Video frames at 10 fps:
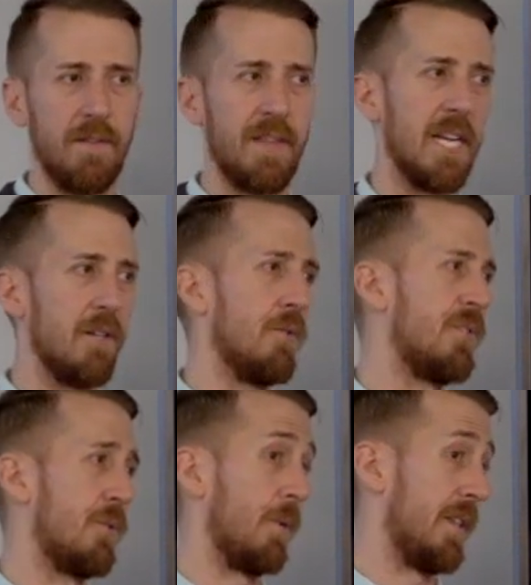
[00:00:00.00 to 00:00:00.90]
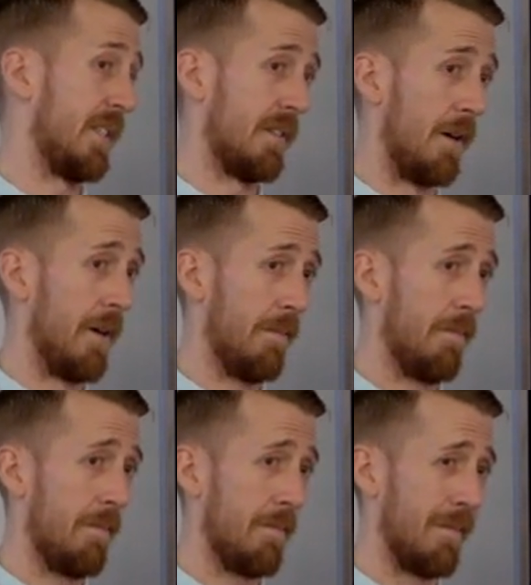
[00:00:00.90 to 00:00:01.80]
that news story that's on,
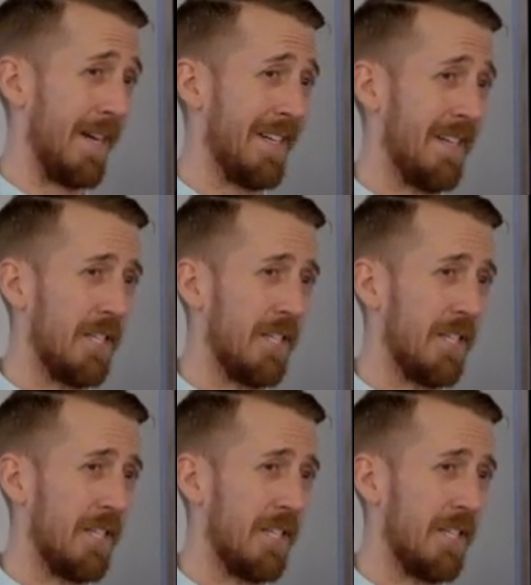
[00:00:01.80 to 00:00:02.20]
right?